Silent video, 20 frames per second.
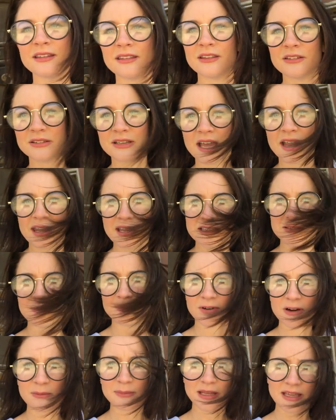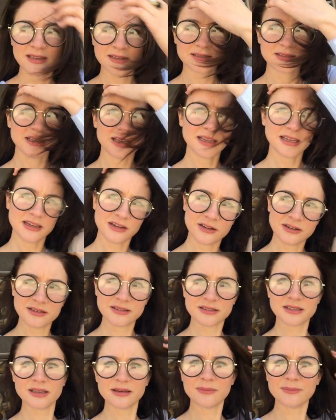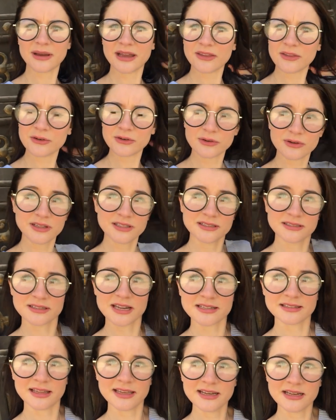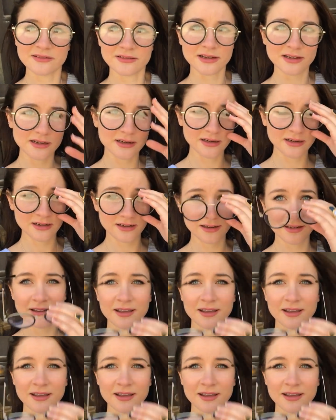There's kind of like some farmlands. Here's my other door. This is a nice lighting right here.